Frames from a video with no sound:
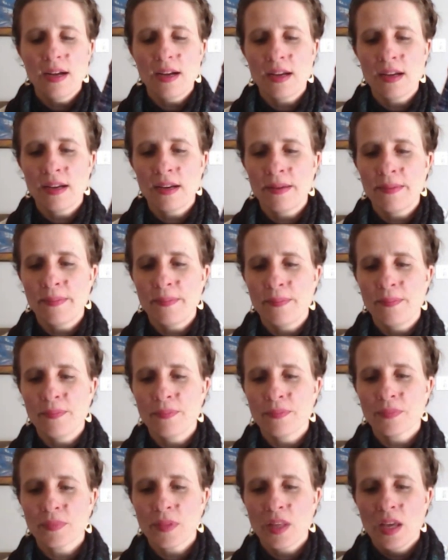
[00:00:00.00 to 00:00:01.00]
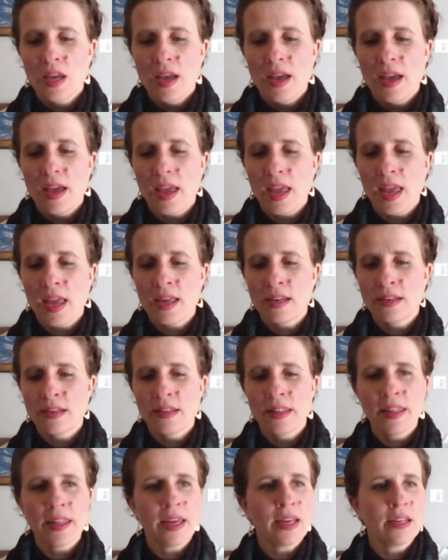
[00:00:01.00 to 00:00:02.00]
And
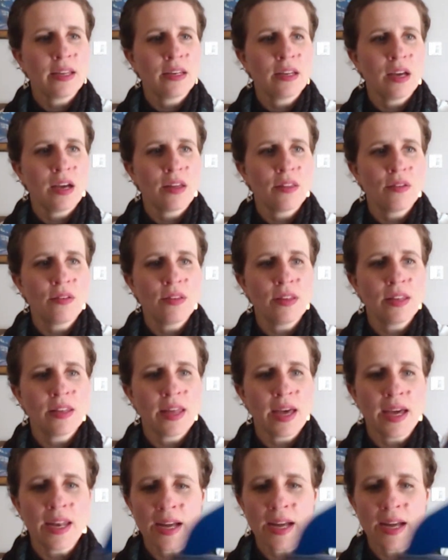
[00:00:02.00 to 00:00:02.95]
then other than that,